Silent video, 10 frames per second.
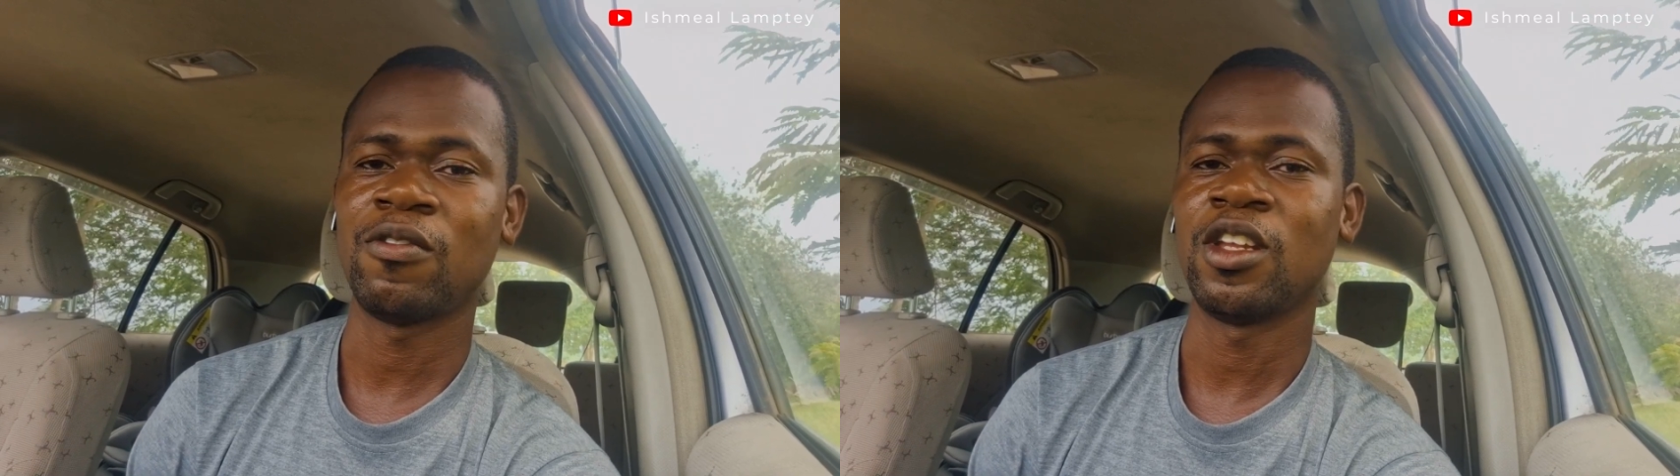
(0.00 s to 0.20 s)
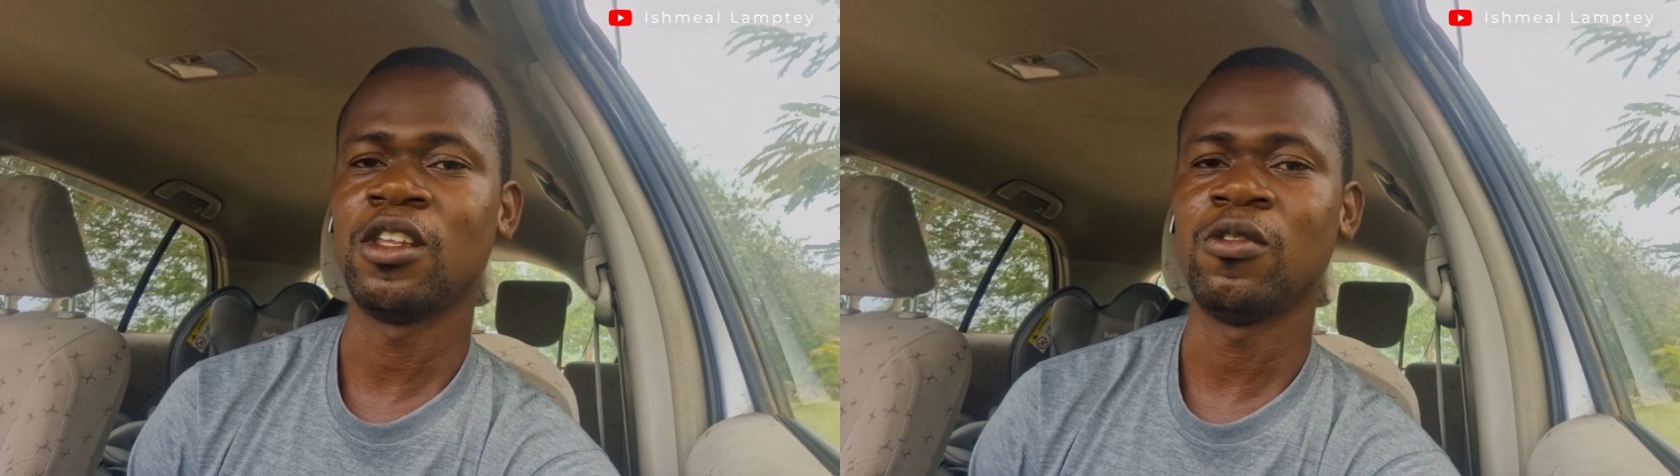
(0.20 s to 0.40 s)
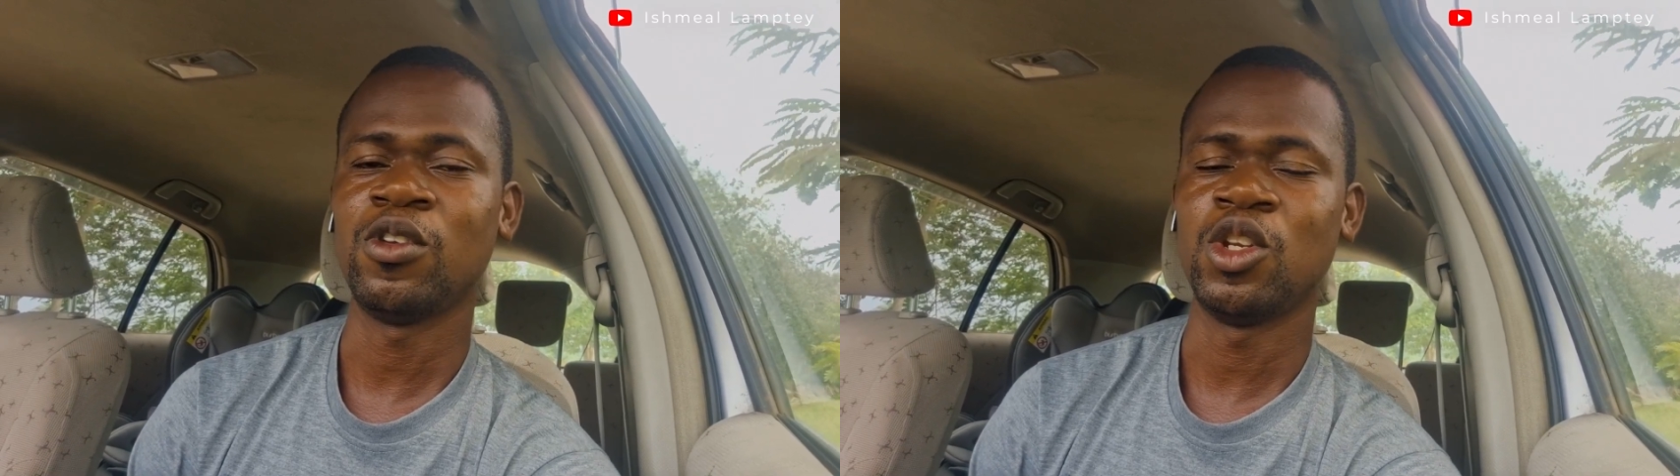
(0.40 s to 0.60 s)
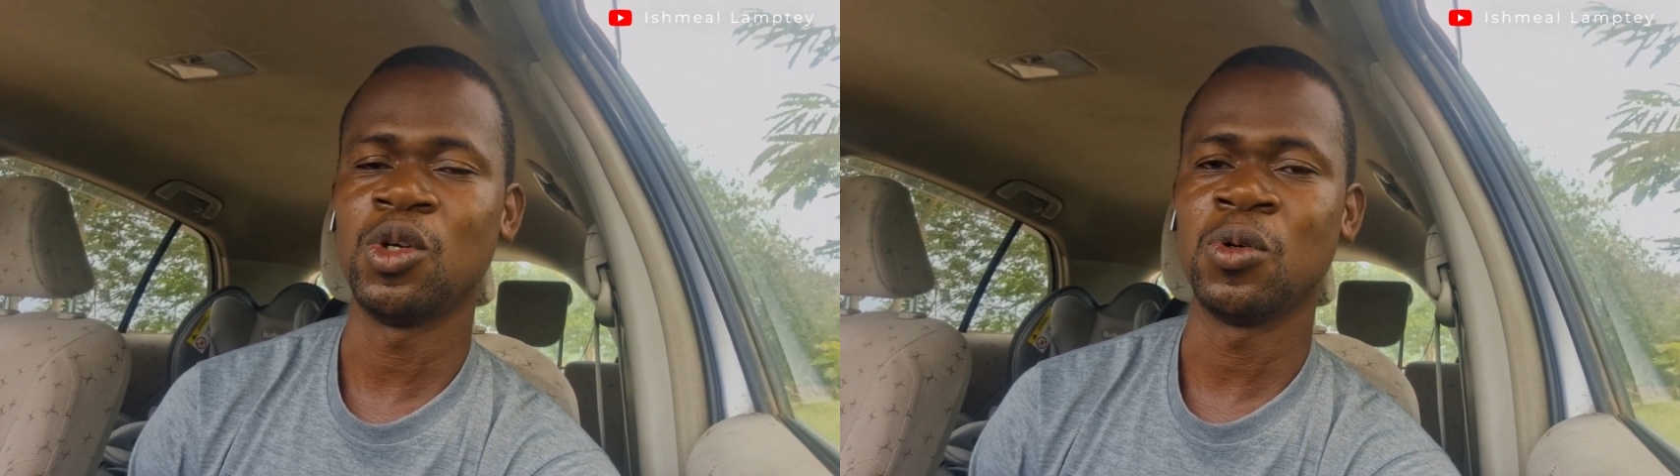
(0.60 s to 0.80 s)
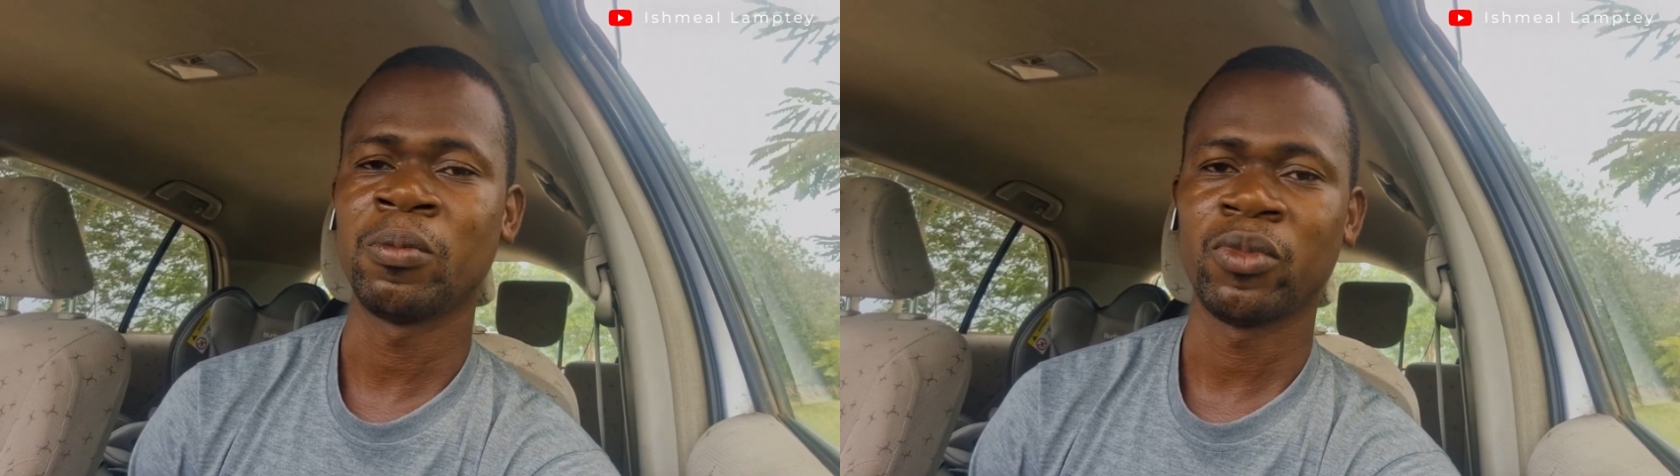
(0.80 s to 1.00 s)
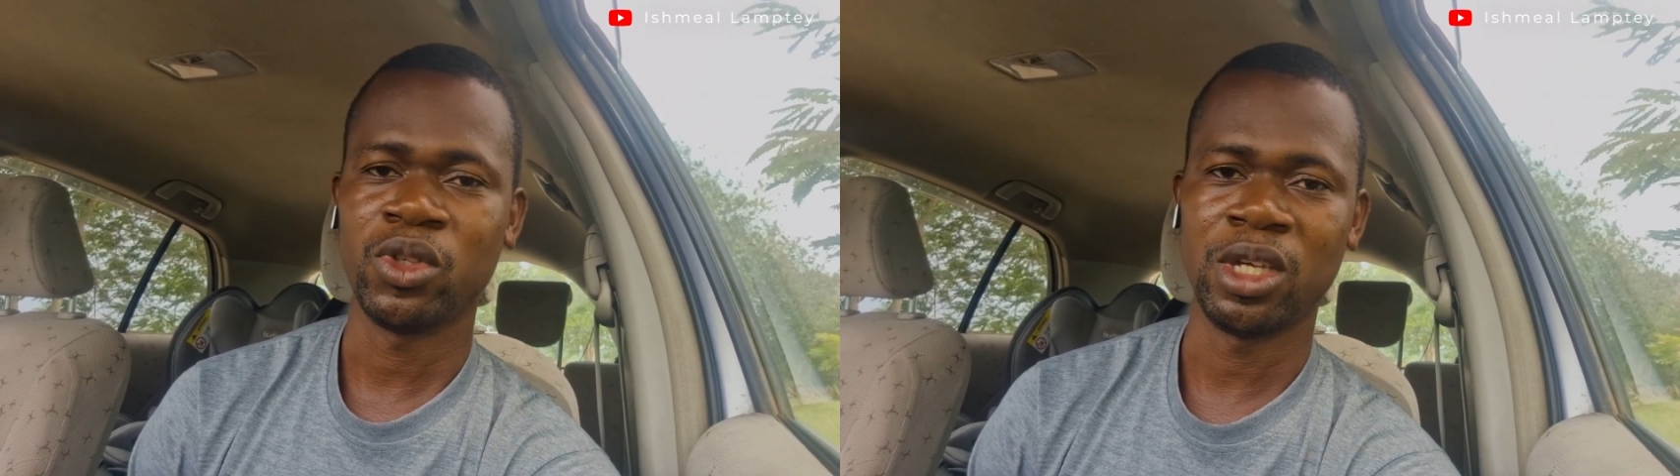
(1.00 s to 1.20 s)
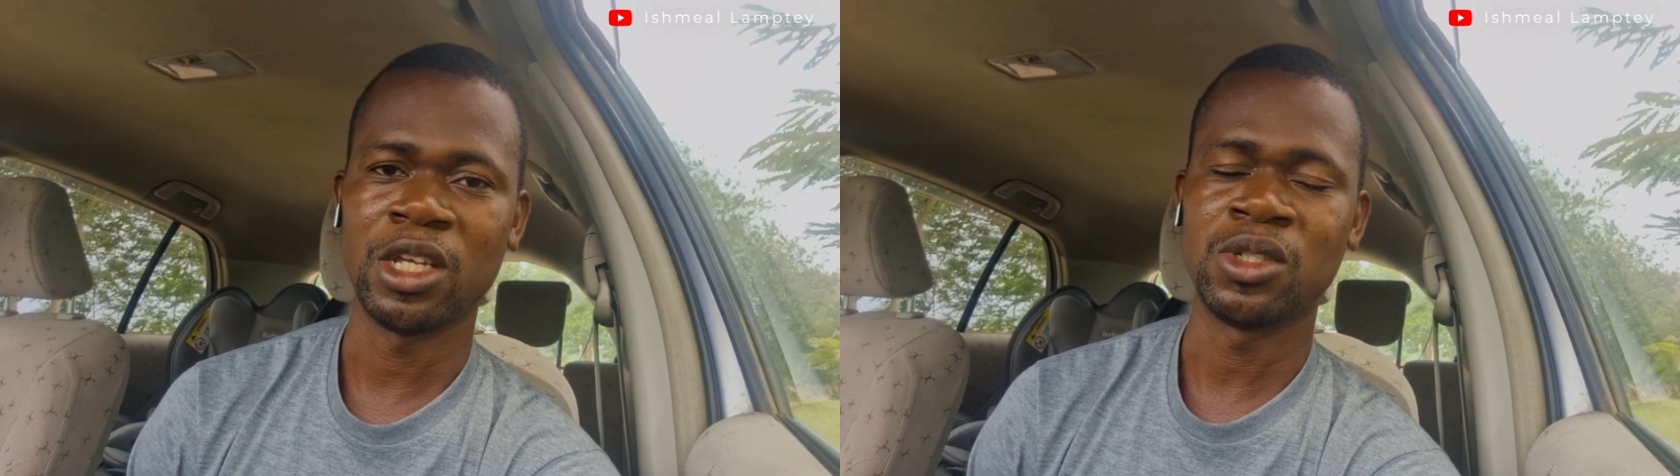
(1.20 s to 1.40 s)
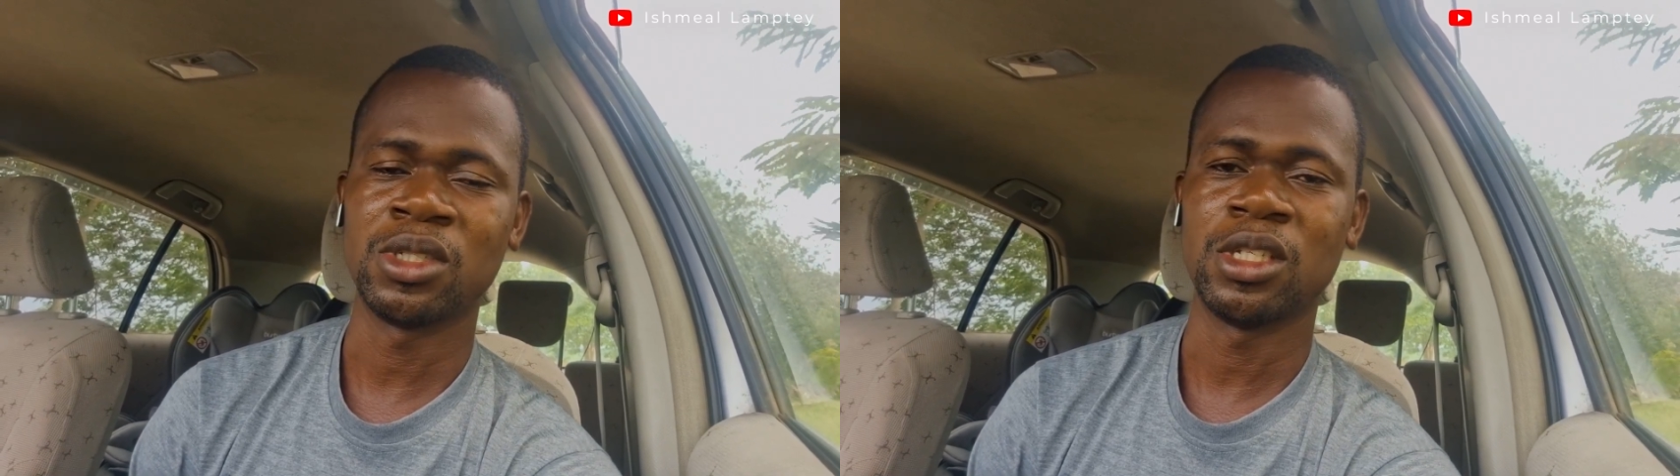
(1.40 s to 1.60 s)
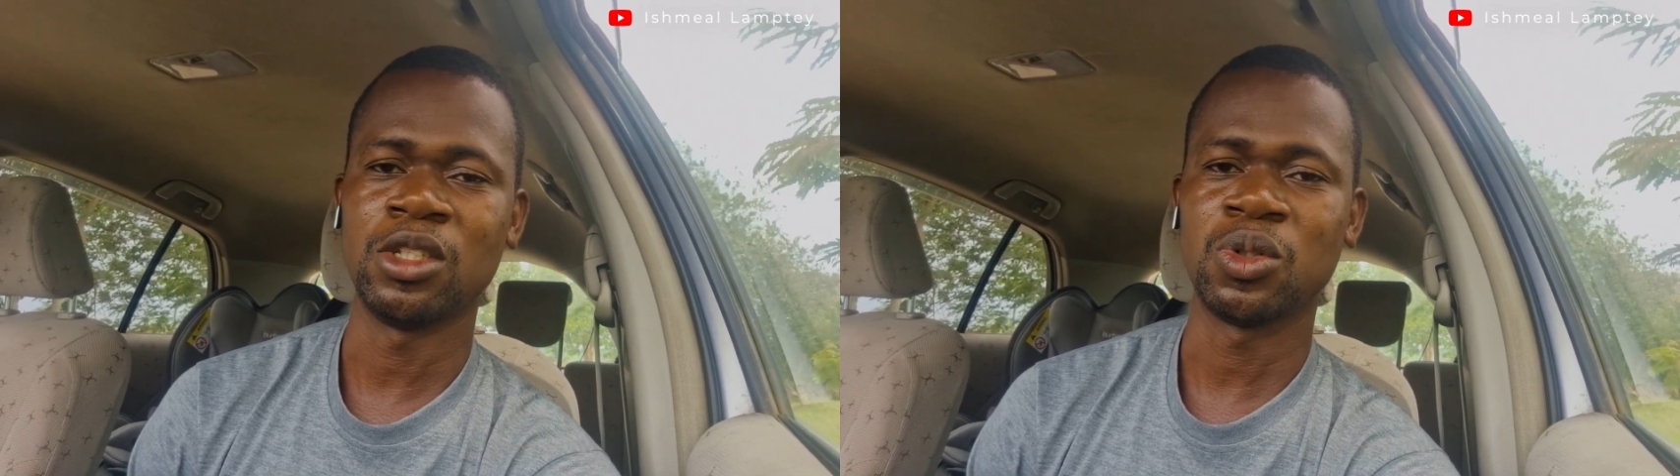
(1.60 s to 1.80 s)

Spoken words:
a new video, you get to see it.